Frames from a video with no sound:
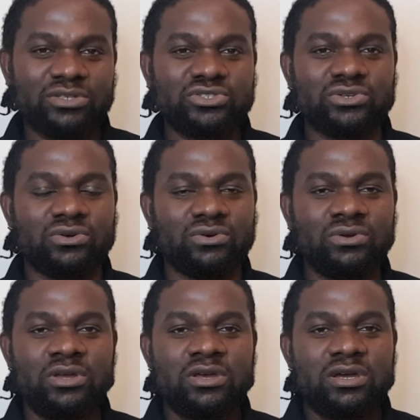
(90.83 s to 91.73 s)
So
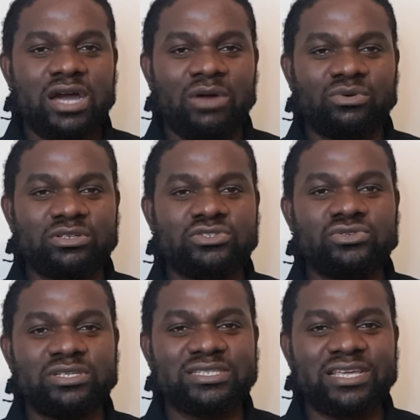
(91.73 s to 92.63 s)
I want to do
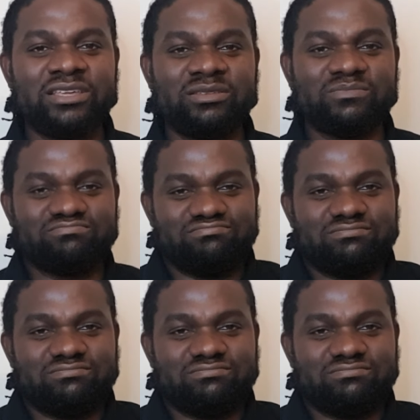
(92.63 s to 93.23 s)
the same,